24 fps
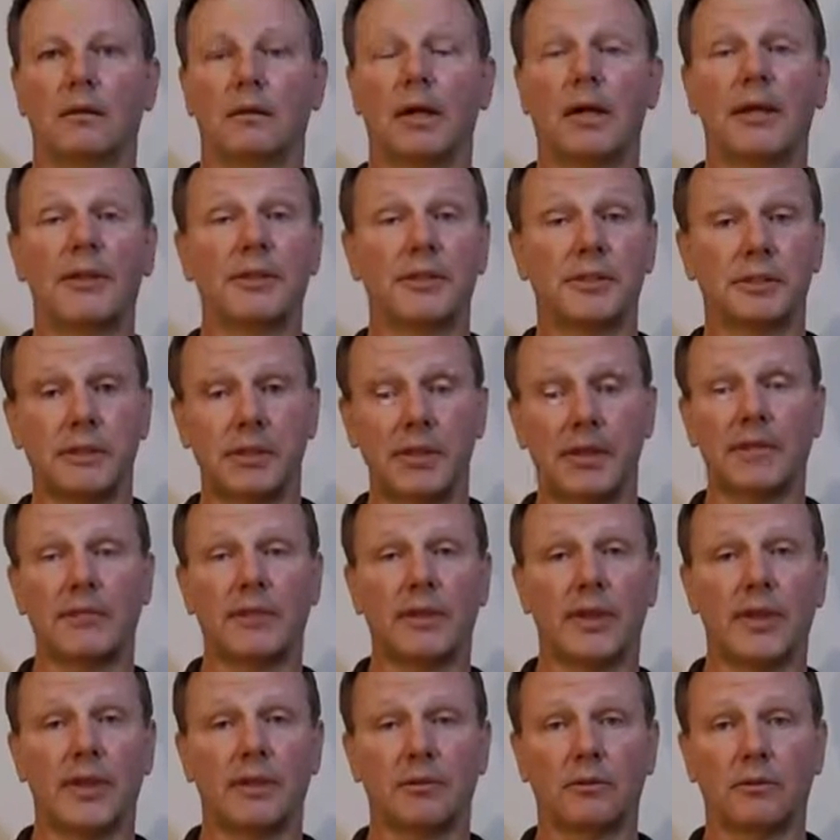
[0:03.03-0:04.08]
Hi, this is David
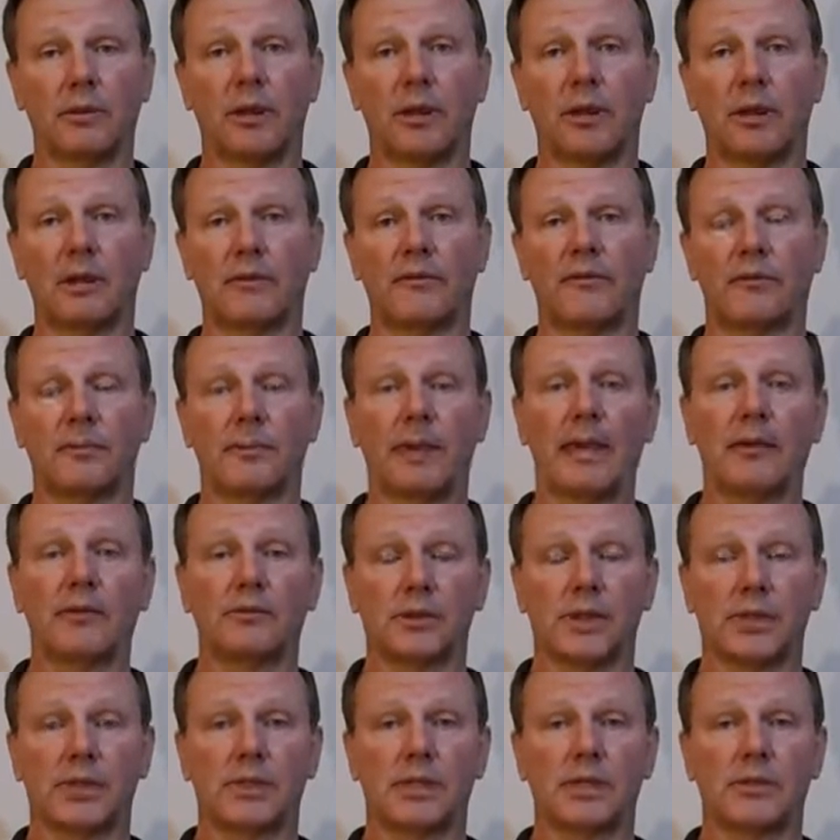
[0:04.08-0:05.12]
the Handle Guy from
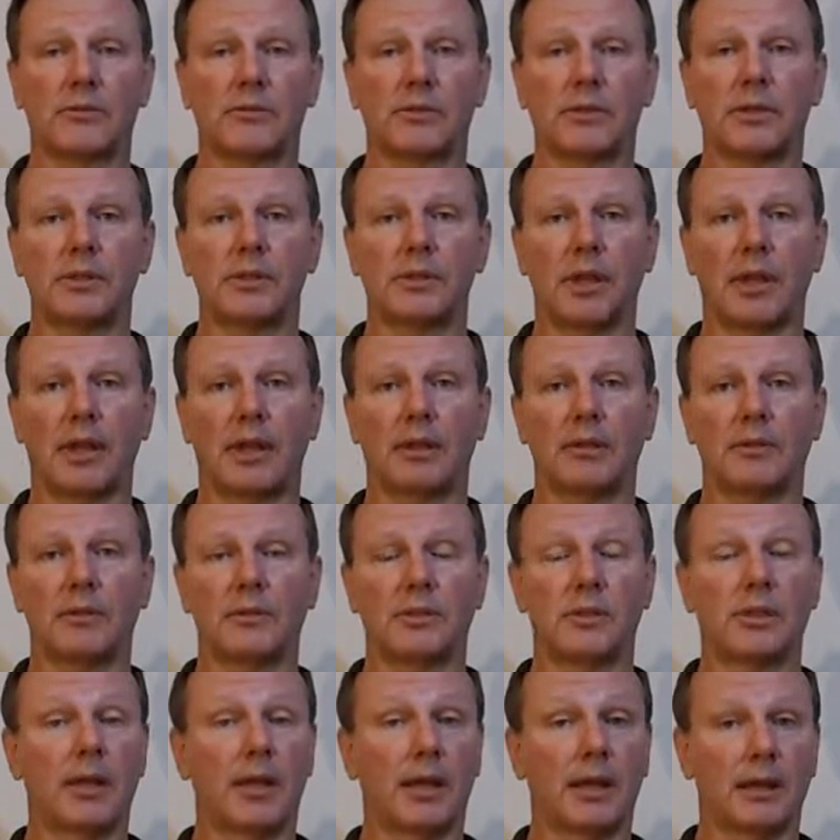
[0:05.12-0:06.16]
Handles Accessories, and
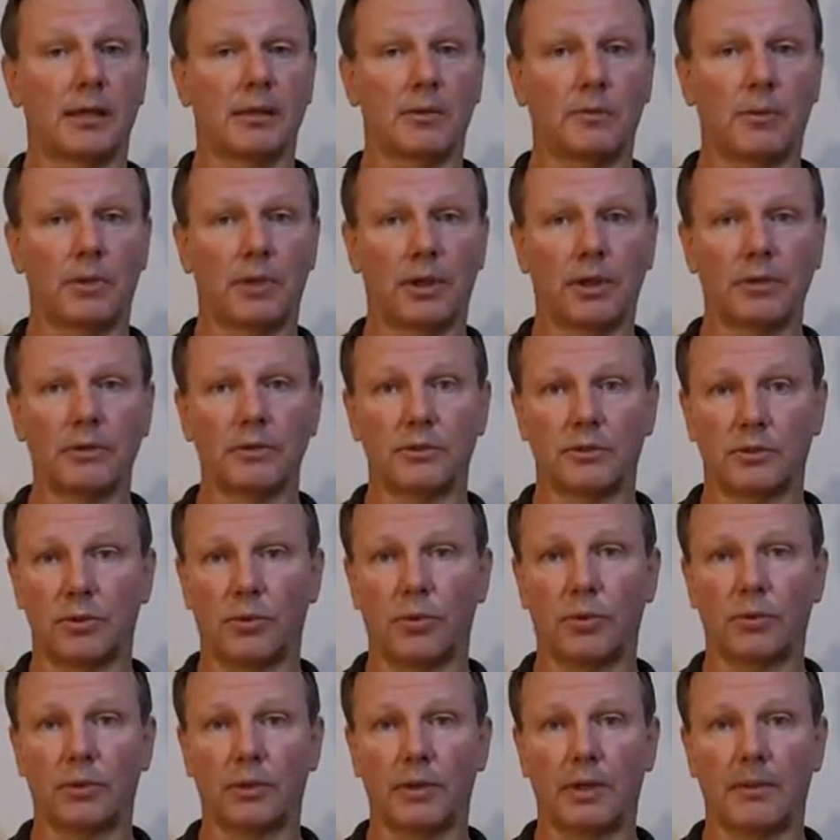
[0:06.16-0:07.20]
today we're going to
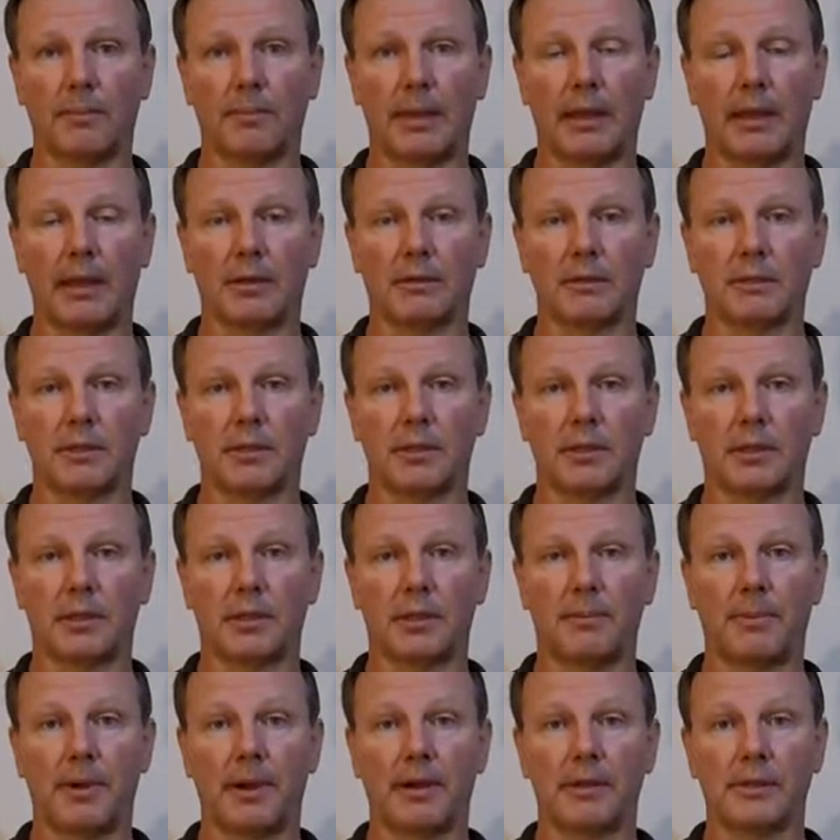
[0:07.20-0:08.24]
talk about the
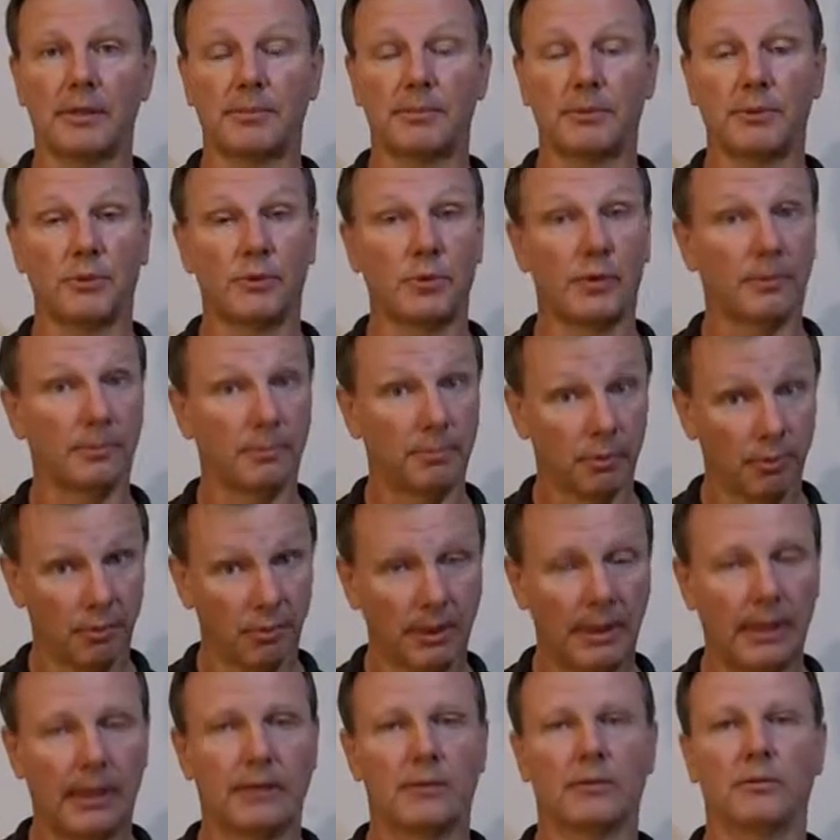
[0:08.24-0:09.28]
comparison between
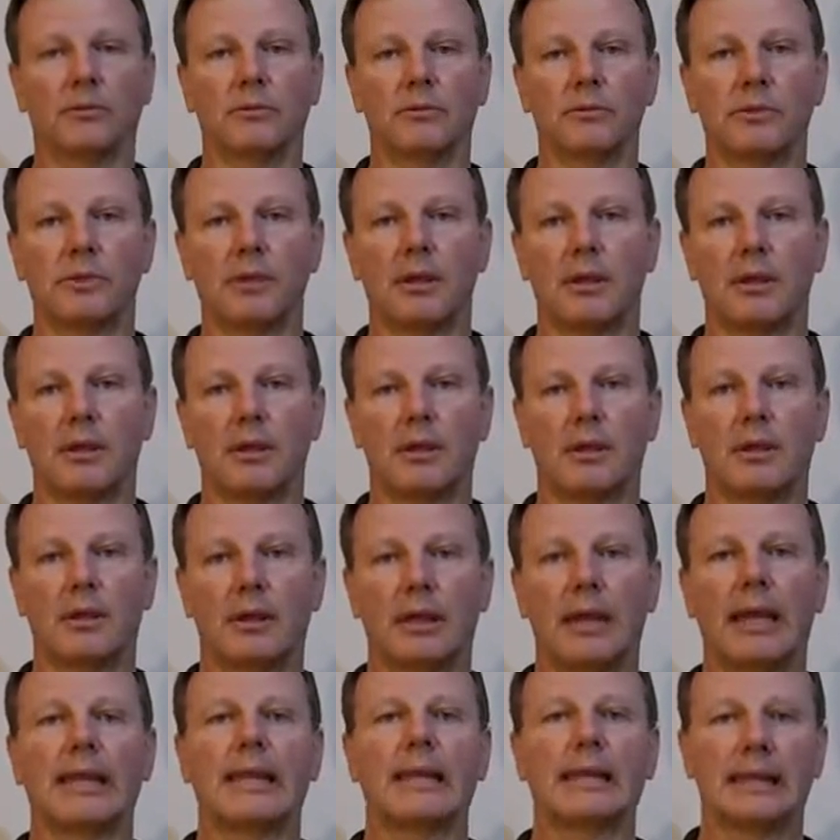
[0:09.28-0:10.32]
pull handles
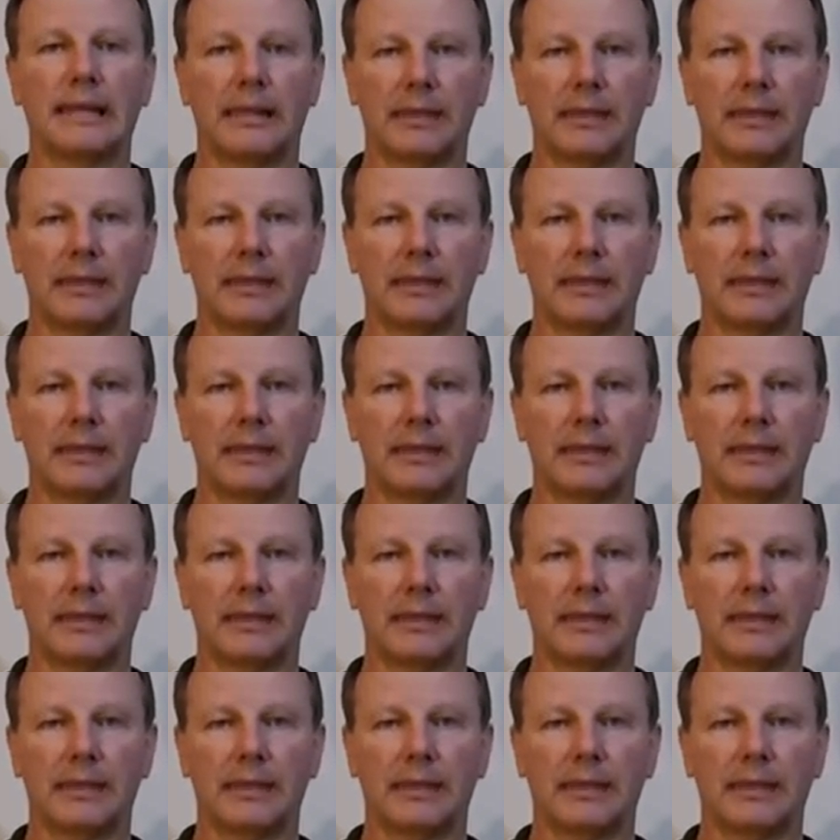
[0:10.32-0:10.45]
and